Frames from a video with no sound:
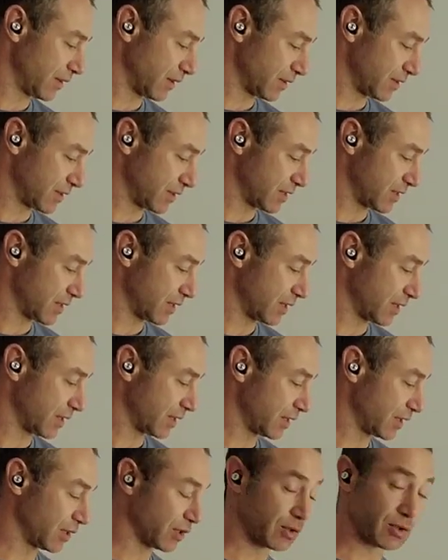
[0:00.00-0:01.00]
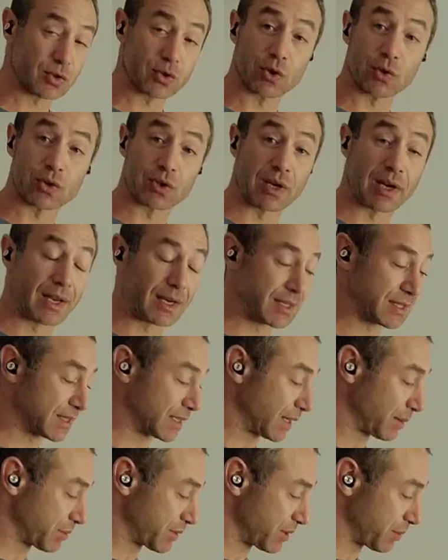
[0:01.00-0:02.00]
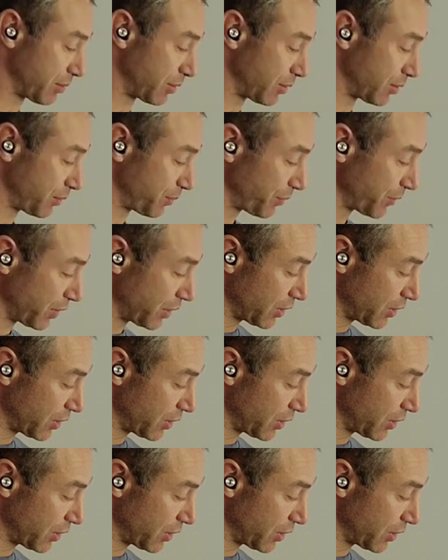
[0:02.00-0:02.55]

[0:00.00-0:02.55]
that's totally acceptable.